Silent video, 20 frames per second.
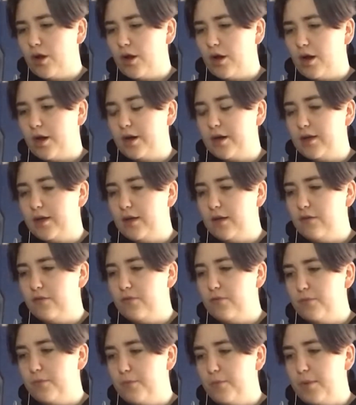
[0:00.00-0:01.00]

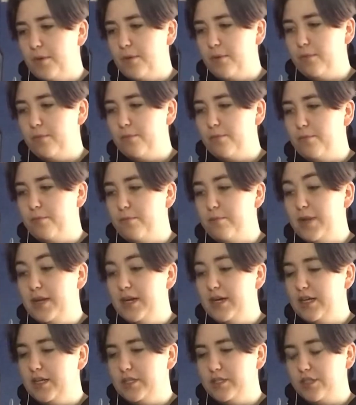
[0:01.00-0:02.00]
I've been
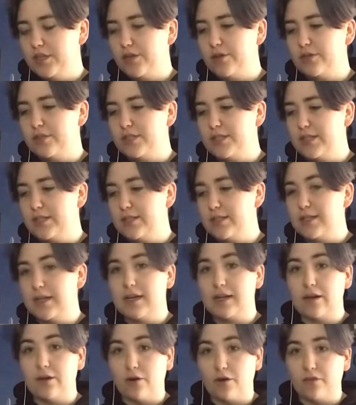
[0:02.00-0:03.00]
meaning to go see Set
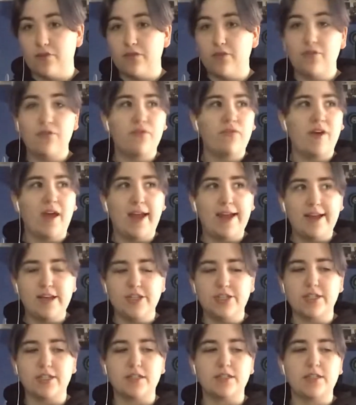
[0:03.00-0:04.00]
It Off for
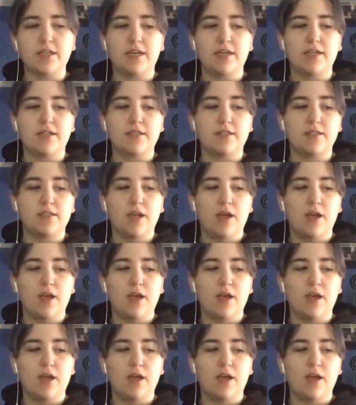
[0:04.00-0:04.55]
ages. It's